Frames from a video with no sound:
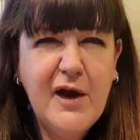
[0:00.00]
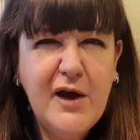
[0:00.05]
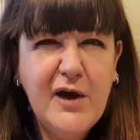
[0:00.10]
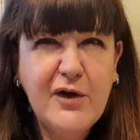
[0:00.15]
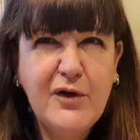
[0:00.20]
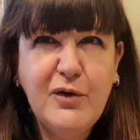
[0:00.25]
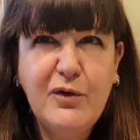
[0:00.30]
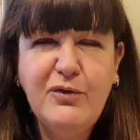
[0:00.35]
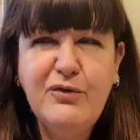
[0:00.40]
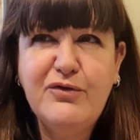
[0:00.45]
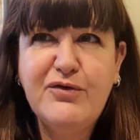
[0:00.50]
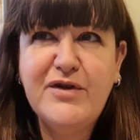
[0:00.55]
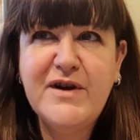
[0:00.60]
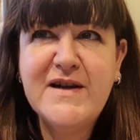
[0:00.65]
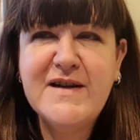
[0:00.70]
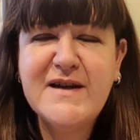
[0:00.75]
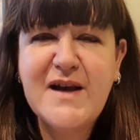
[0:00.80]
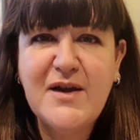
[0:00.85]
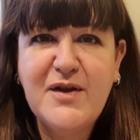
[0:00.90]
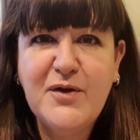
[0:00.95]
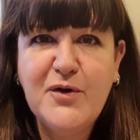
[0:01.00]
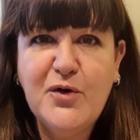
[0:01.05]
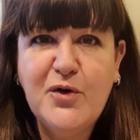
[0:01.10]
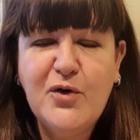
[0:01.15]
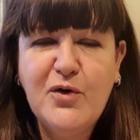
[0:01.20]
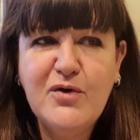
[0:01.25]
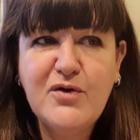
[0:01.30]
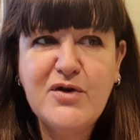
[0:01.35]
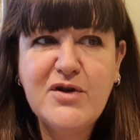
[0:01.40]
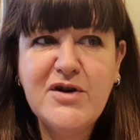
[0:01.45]
countries, I
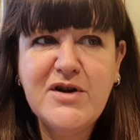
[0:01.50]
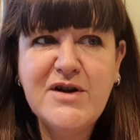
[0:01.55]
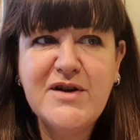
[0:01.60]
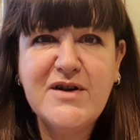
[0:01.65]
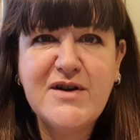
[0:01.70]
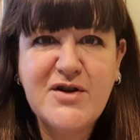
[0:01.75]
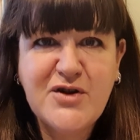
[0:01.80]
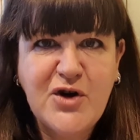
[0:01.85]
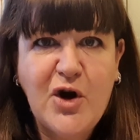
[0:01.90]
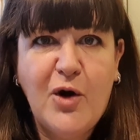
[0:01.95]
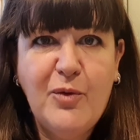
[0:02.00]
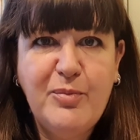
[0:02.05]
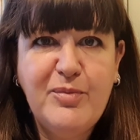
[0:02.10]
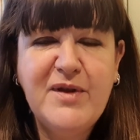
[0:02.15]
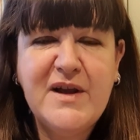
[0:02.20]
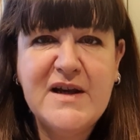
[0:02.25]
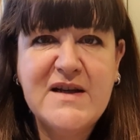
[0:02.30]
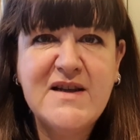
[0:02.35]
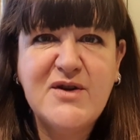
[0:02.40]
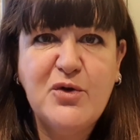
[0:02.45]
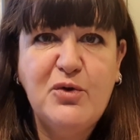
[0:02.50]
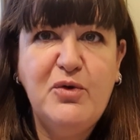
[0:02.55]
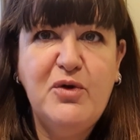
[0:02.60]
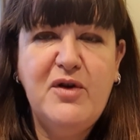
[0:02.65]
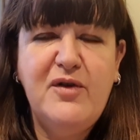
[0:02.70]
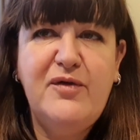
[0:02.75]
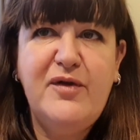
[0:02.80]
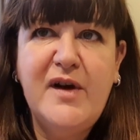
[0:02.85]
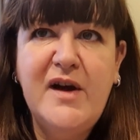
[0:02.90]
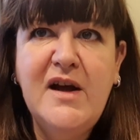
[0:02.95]
thought, to stop this sort
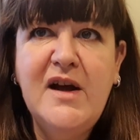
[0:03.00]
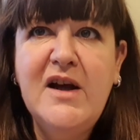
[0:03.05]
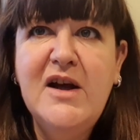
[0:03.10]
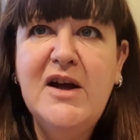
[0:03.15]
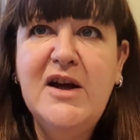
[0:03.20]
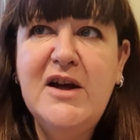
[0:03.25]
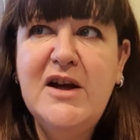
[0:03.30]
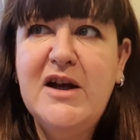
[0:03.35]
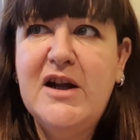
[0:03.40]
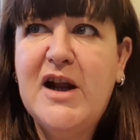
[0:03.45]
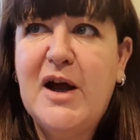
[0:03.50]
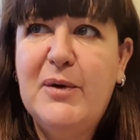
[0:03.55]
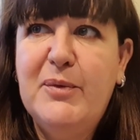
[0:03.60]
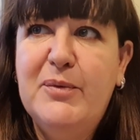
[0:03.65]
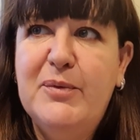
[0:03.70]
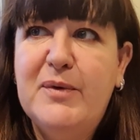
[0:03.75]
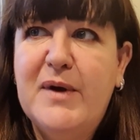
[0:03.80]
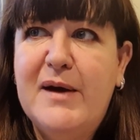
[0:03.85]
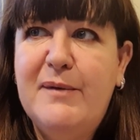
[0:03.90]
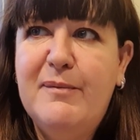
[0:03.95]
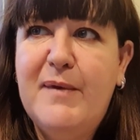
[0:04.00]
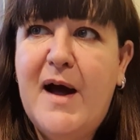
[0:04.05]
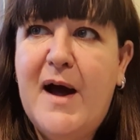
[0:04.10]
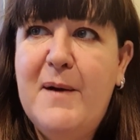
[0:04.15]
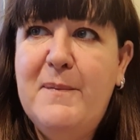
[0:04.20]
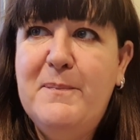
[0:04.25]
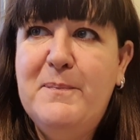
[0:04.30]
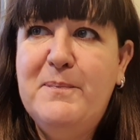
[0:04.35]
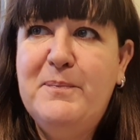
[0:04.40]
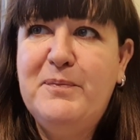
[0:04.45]
of, you know,
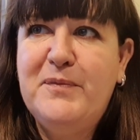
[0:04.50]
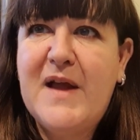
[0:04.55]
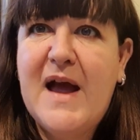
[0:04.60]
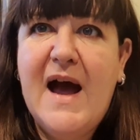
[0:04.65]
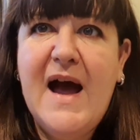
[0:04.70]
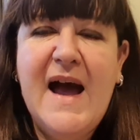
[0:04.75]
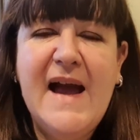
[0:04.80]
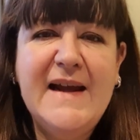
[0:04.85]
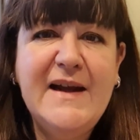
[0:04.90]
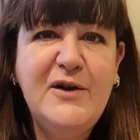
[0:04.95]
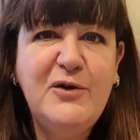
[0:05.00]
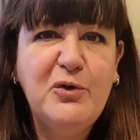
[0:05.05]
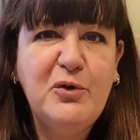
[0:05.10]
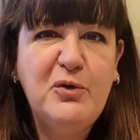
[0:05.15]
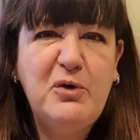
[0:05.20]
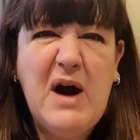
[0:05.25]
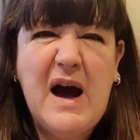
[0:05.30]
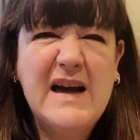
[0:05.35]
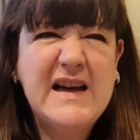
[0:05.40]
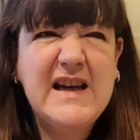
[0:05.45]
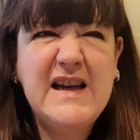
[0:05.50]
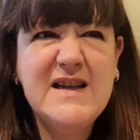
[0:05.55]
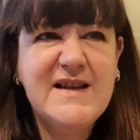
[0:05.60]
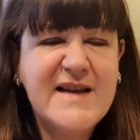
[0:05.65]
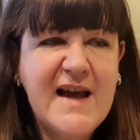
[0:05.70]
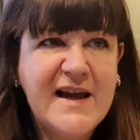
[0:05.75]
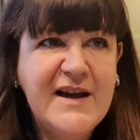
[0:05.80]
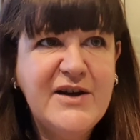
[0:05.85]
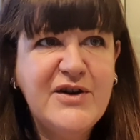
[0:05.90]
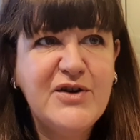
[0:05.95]
hate or
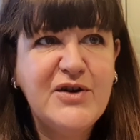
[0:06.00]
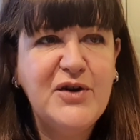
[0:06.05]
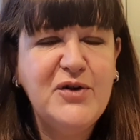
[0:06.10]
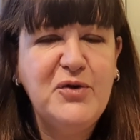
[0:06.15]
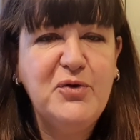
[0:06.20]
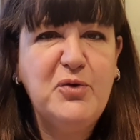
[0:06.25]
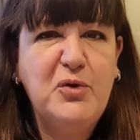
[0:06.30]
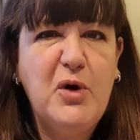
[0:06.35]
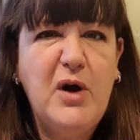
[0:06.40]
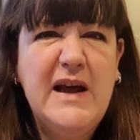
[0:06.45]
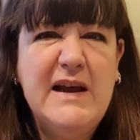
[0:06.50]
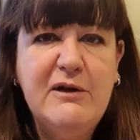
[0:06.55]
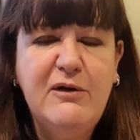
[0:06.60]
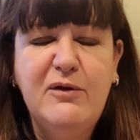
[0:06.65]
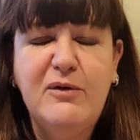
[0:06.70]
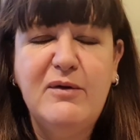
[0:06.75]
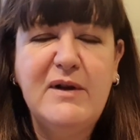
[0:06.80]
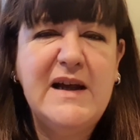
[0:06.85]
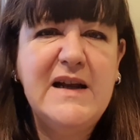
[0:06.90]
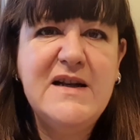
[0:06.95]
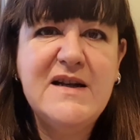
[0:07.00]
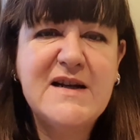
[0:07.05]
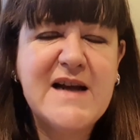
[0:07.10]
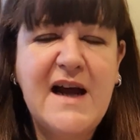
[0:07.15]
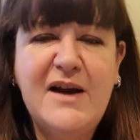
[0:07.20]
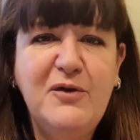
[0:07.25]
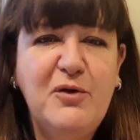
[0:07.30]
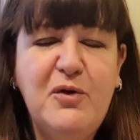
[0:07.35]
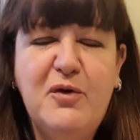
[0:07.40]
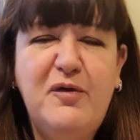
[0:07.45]
accusation or ill
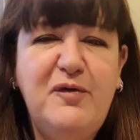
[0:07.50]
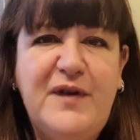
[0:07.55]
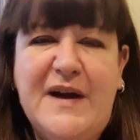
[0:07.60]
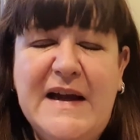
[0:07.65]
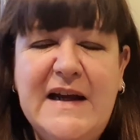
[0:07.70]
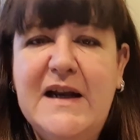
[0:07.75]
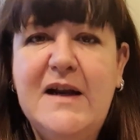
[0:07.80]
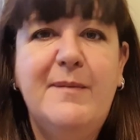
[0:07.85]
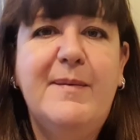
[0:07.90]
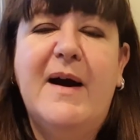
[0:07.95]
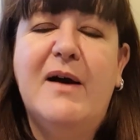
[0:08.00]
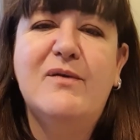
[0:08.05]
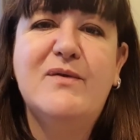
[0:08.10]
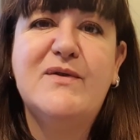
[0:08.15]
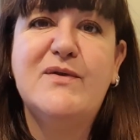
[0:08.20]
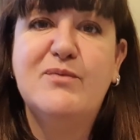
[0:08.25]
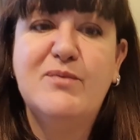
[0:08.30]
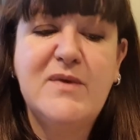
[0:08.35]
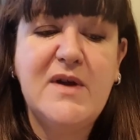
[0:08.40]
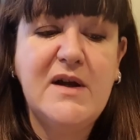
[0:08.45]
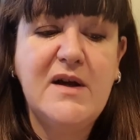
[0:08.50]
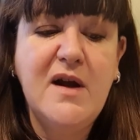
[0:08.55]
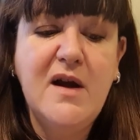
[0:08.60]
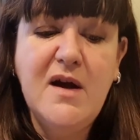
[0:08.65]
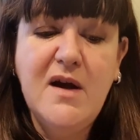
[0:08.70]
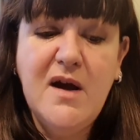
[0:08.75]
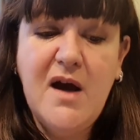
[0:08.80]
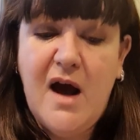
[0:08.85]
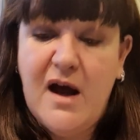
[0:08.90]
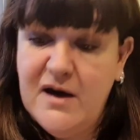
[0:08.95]
intent or feeling about something.
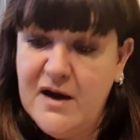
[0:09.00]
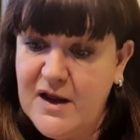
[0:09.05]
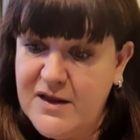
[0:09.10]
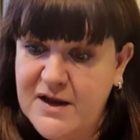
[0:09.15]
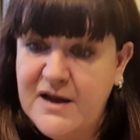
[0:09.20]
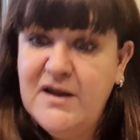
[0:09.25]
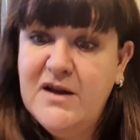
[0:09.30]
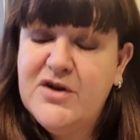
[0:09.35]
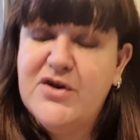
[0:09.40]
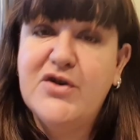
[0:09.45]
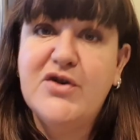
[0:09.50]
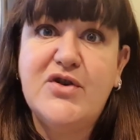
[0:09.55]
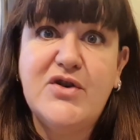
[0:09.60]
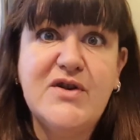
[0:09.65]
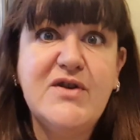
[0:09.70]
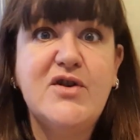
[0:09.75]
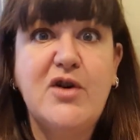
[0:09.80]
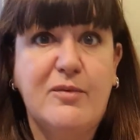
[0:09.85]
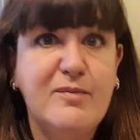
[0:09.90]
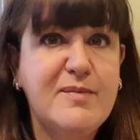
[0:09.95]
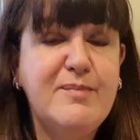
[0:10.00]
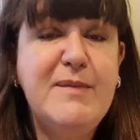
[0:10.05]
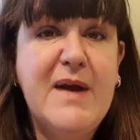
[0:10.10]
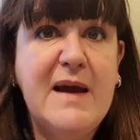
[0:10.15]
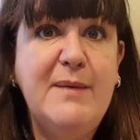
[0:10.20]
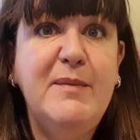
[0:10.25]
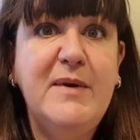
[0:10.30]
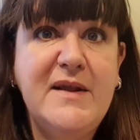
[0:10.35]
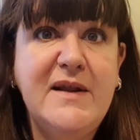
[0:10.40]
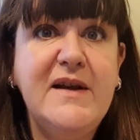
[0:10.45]
And I think they should just stop
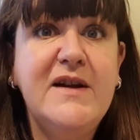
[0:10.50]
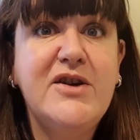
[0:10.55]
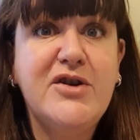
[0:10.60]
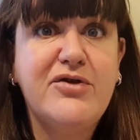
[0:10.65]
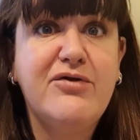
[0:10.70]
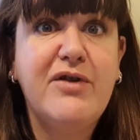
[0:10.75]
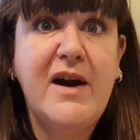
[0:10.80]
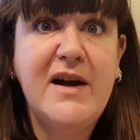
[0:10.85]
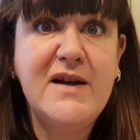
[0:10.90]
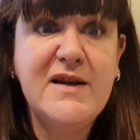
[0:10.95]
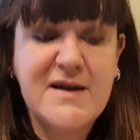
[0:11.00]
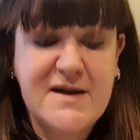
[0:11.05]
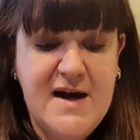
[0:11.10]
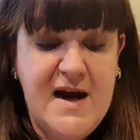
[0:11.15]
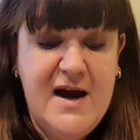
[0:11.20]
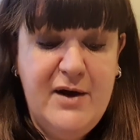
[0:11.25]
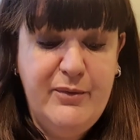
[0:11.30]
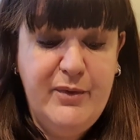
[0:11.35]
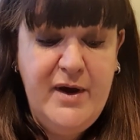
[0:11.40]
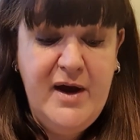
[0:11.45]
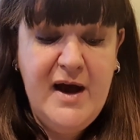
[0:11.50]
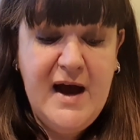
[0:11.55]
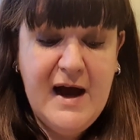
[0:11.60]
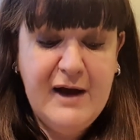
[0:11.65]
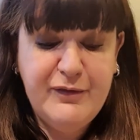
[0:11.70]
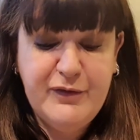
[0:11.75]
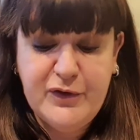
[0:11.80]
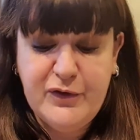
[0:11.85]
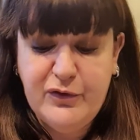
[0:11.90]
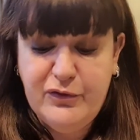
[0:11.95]
naming these strains now
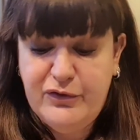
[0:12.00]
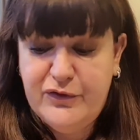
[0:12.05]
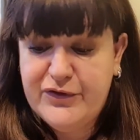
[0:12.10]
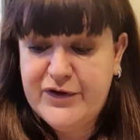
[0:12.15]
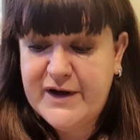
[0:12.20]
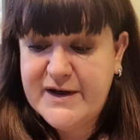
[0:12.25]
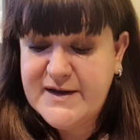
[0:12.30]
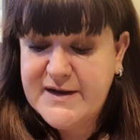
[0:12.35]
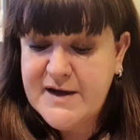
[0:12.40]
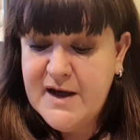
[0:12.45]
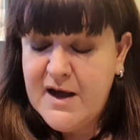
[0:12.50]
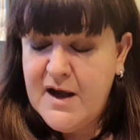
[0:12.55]
after countries.